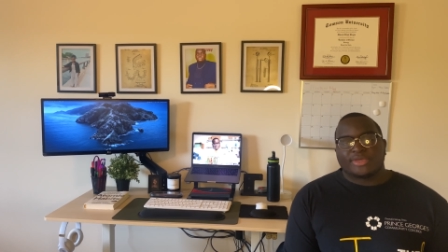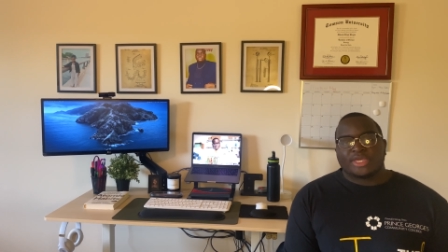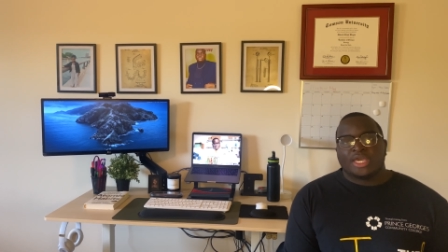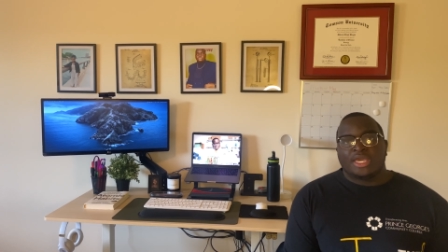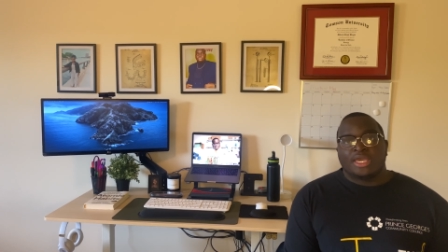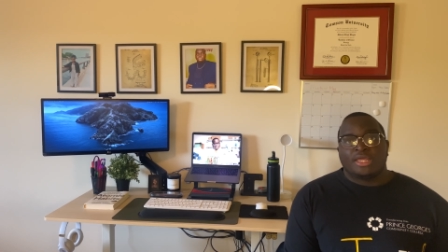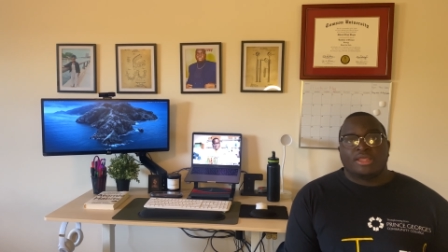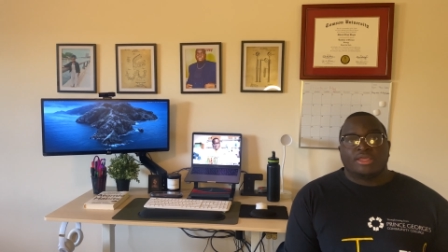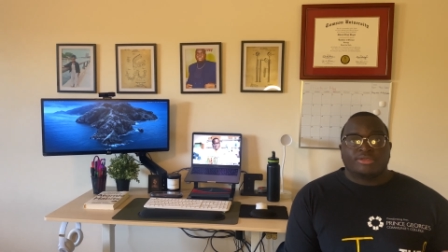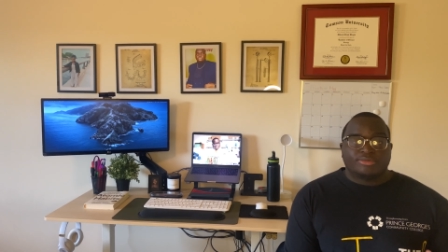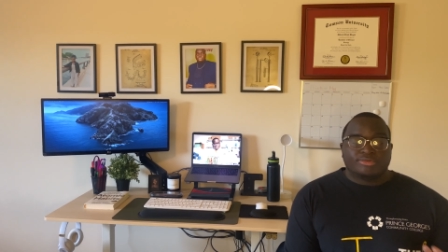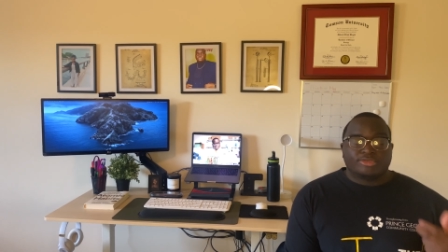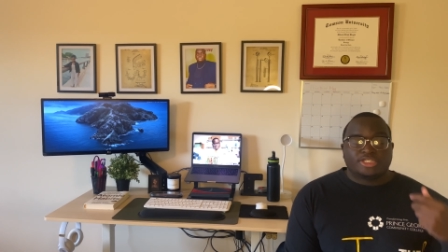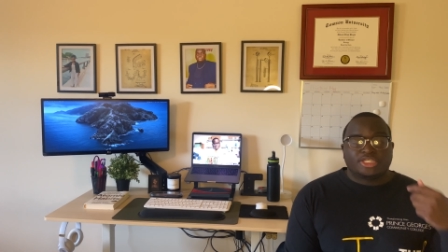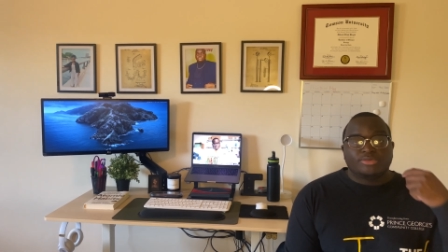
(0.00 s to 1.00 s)
and it
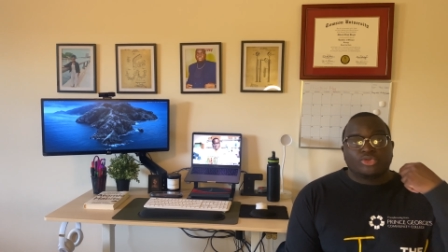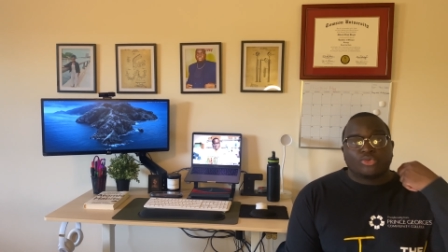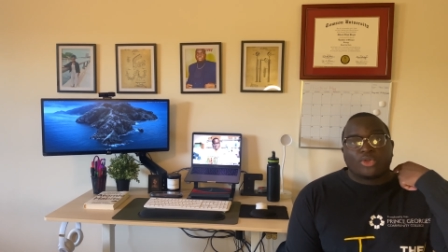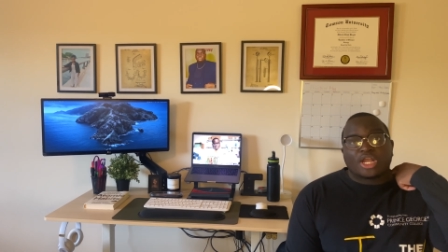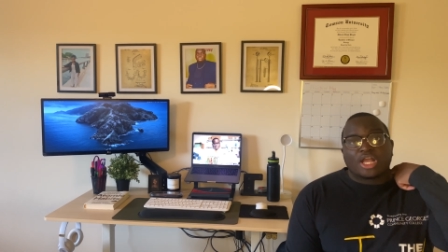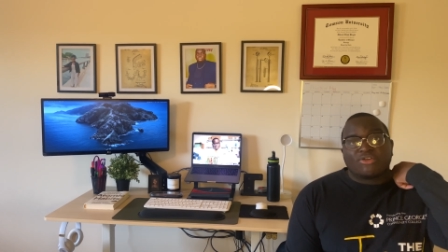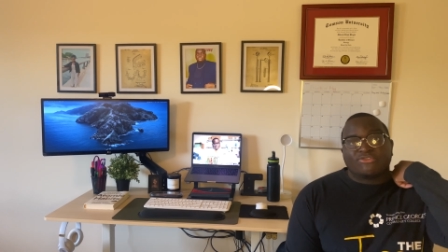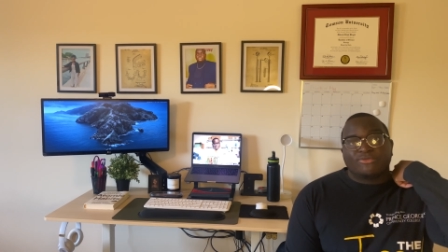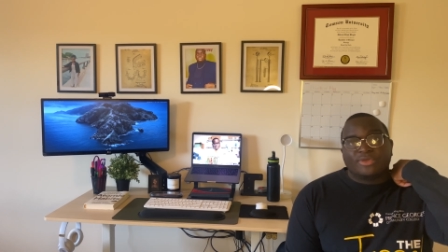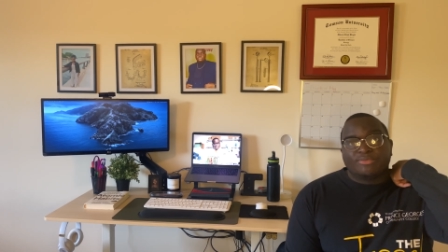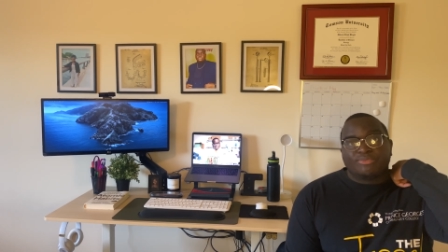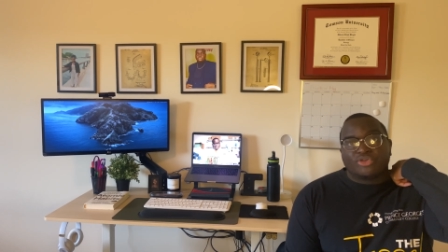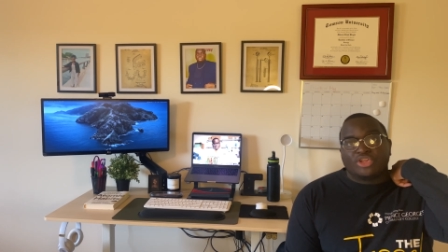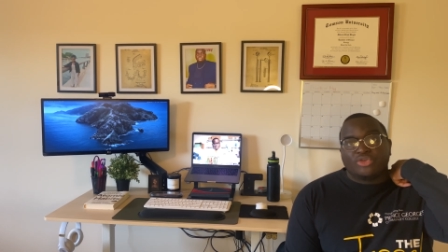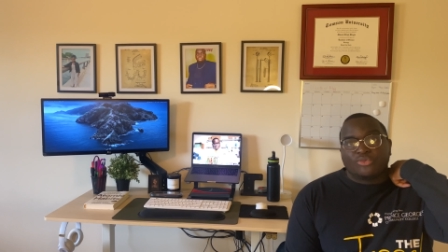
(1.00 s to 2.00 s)
seemed to work out for me
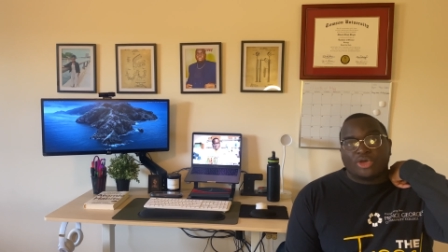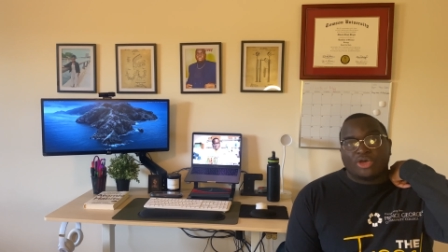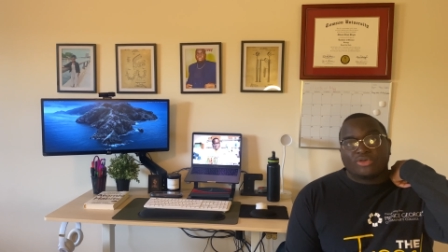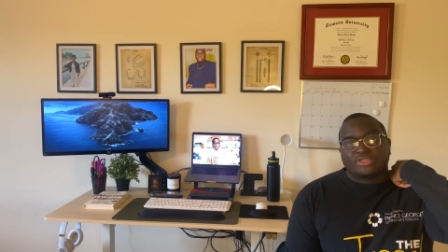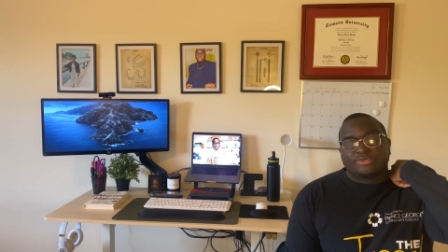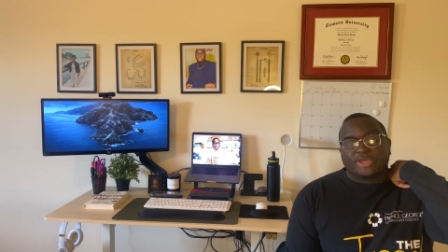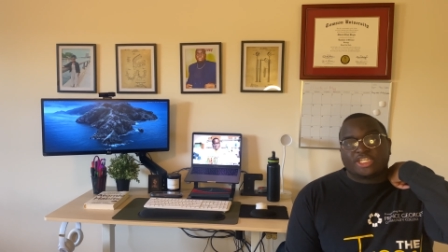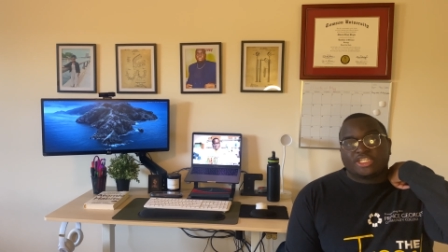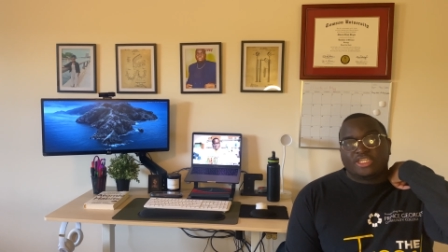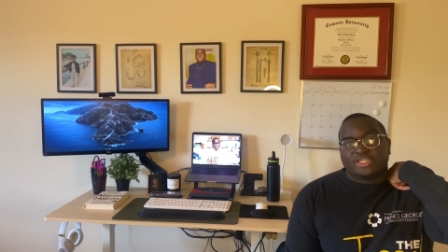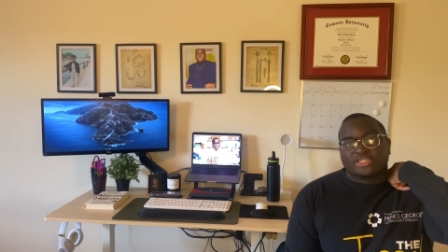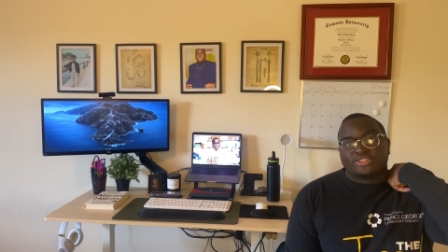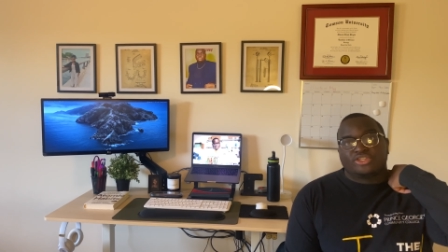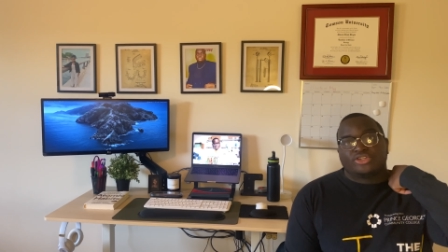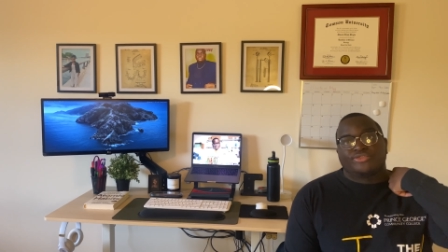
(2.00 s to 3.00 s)
pretty well, especially
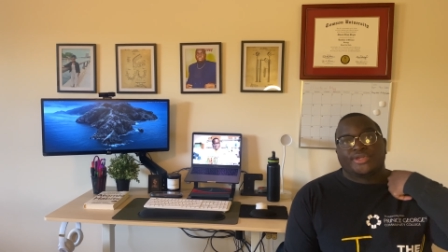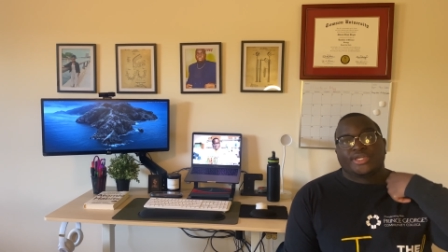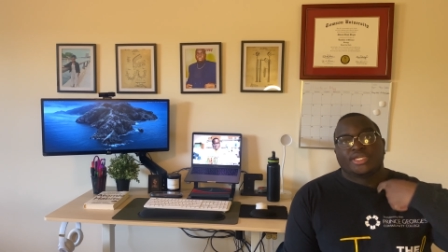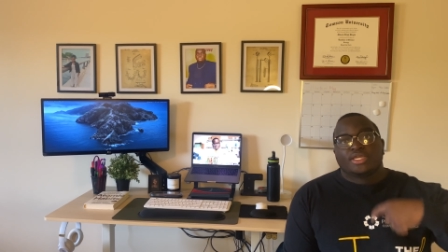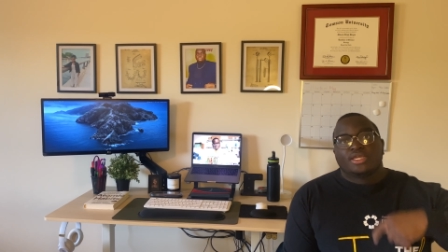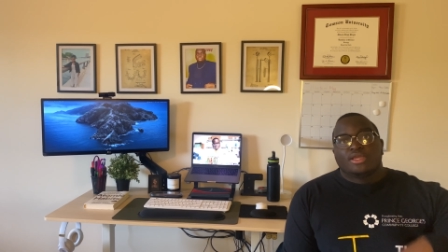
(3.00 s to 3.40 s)
considering